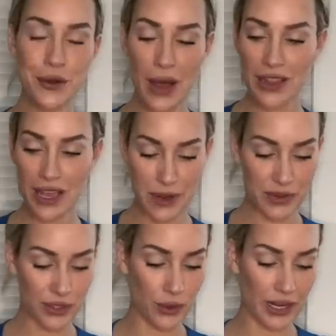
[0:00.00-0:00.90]
while I'm
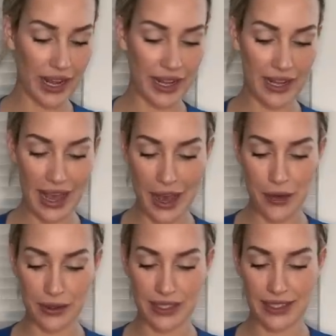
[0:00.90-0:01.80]
sorting
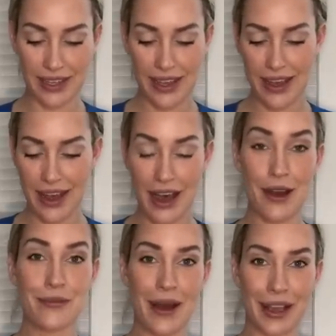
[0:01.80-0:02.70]
out
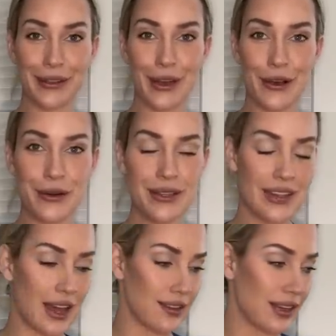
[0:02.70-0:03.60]
my clothes,
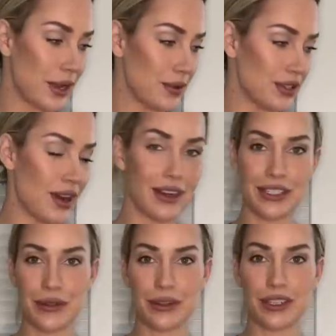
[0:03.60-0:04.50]
I thought I would talk
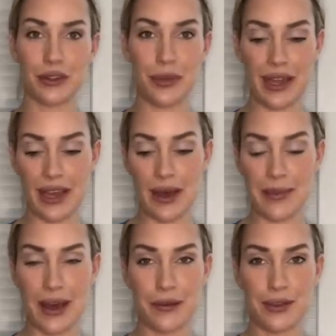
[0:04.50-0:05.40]
to you a little bit
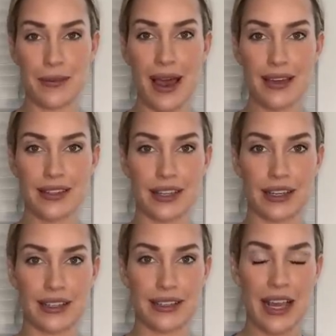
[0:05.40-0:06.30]
about the
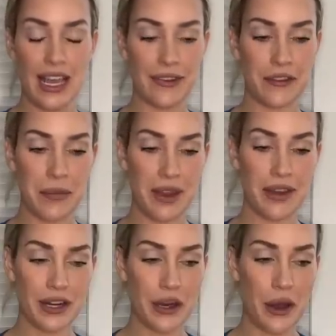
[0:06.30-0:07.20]
Masters. If you've been
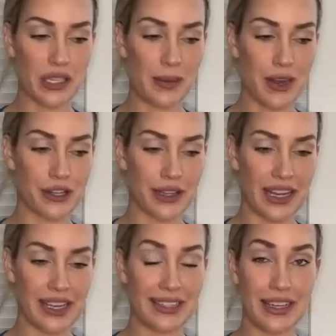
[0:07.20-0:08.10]
there, you know how special it
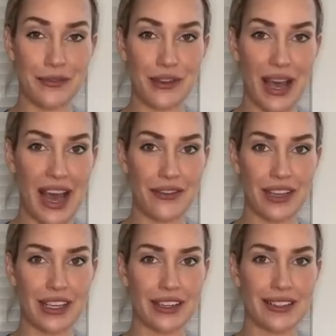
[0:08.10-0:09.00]
is. And if you haven't,
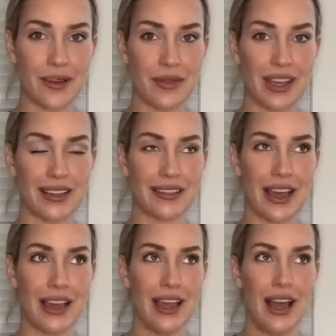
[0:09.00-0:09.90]
here are some things
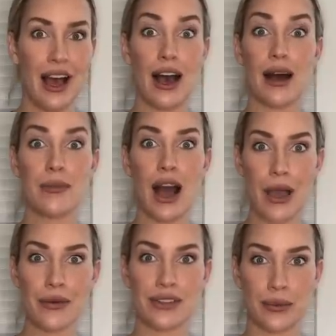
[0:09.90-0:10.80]
that I
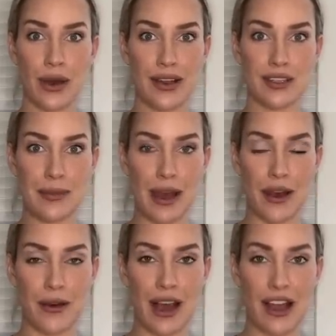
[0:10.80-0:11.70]
was surprised
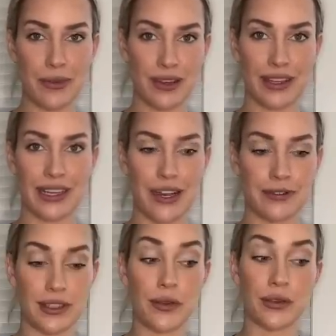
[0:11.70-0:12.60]
about. I've been lucky enough
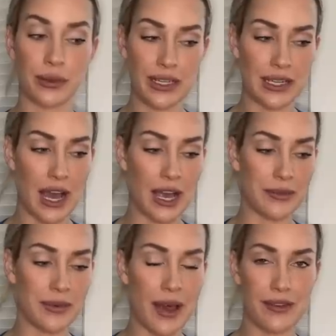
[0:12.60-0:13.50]
to go 3
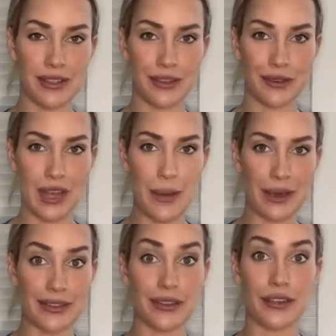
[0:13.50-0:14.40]
times, but every single time it
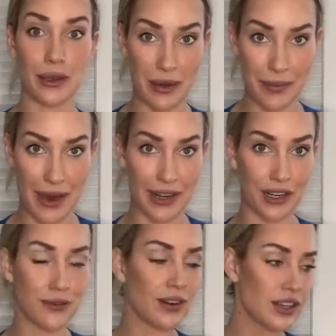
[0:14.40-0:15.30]
gets a little bit
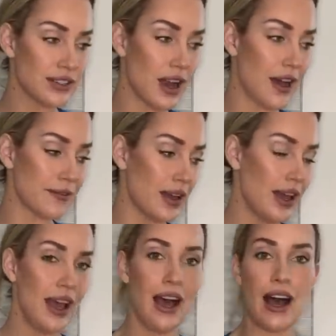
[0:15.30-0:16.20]
better. First off,
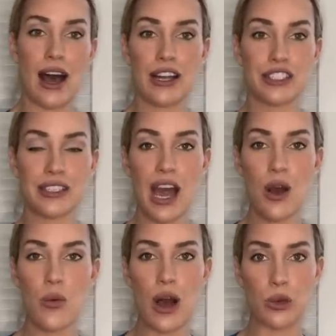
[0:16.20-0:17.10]
just
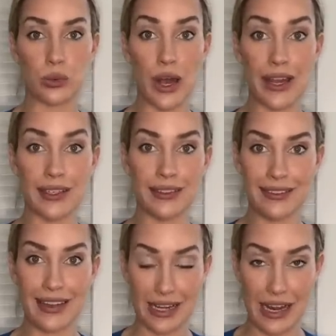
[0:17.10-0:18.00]
how well run
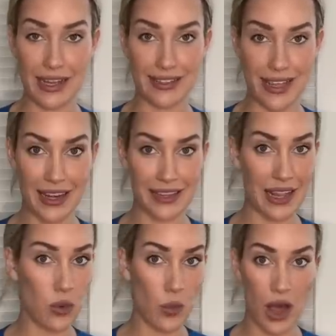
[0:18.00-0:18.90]
it is. It is
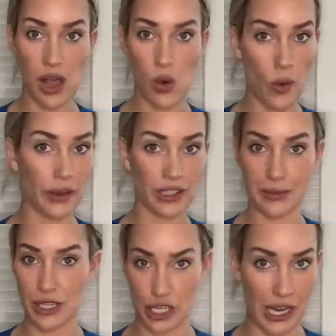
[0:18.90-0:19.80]
a well-oiled
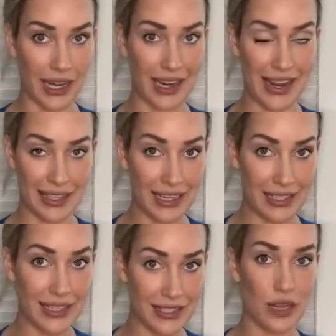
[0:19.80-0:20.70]
machine. It's
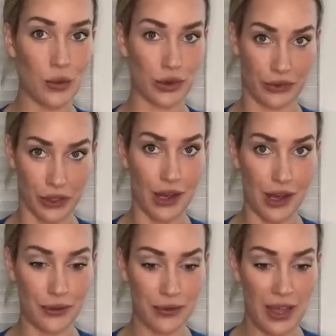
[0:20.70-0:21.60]
like Disney World for
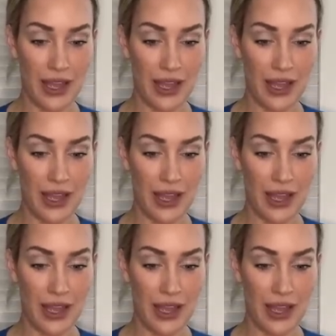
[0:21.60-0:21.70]
golf.